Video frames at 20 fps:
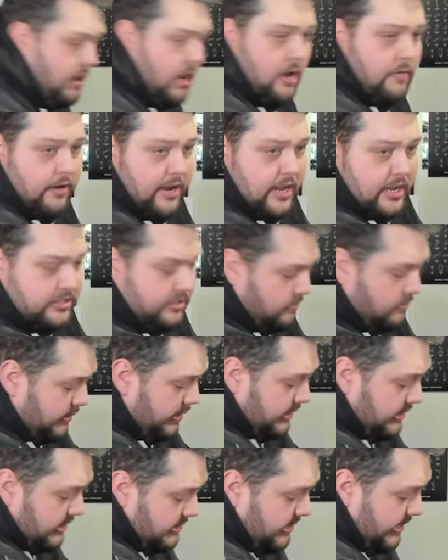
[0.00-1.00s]
over here so
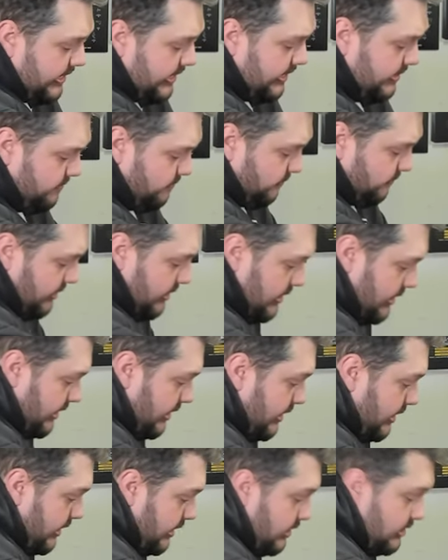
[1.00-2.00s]
we can see it.
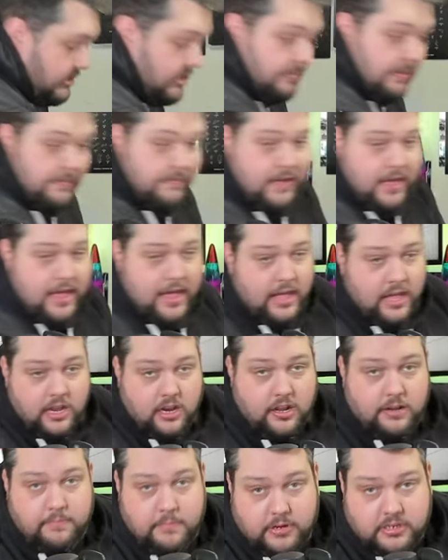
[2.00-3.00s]
To be fair, and
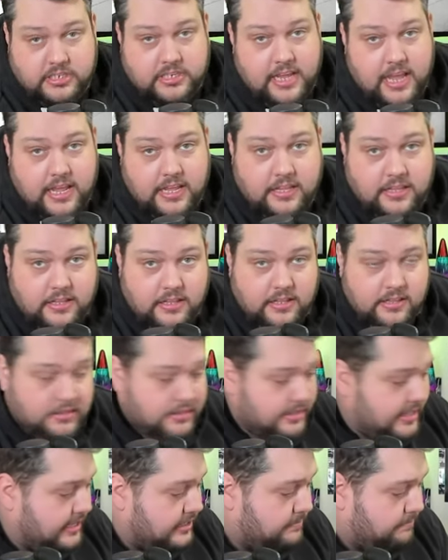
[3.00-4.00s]
I must say,
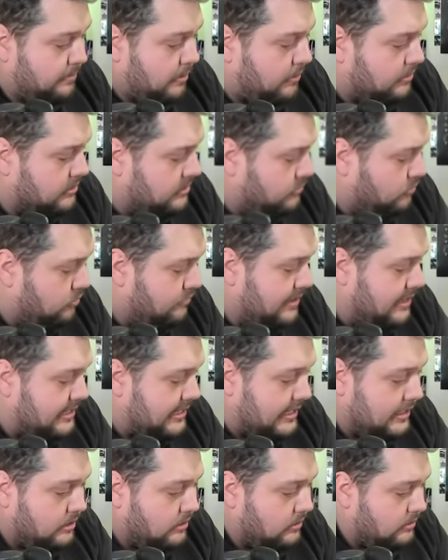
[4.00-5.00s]
this box
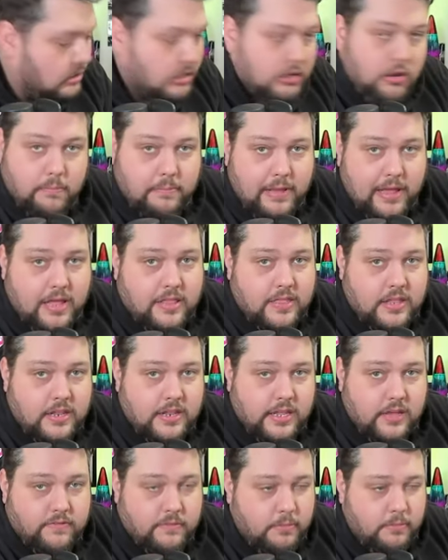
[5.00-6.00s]
already looks a lot better than
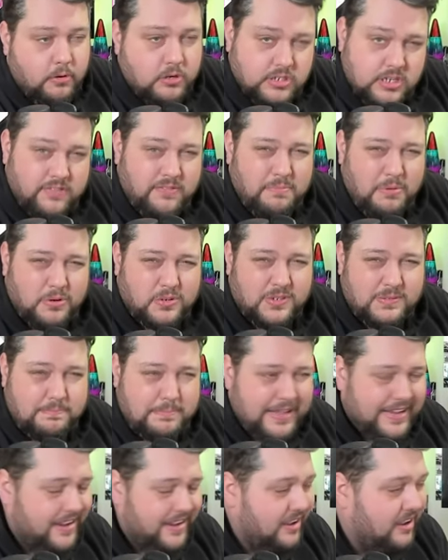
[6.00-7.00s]
the other box. The other box was
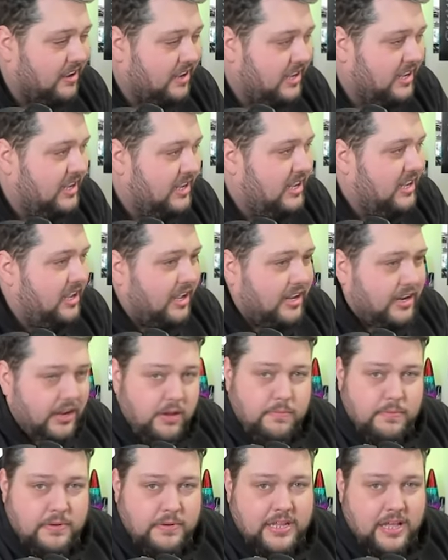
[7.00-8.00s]
bigger, and I
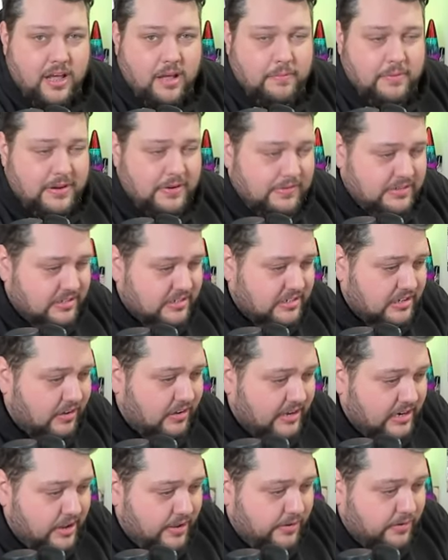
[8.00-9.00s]
opened it up and it was just
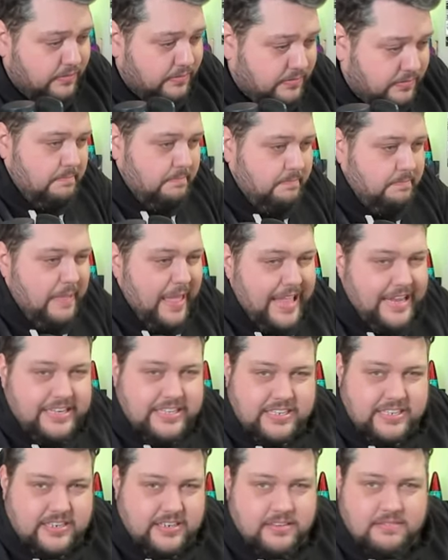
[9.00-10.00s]
like load of
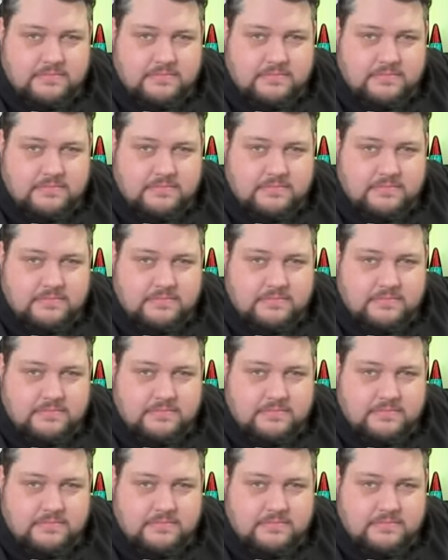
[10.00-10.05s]
bits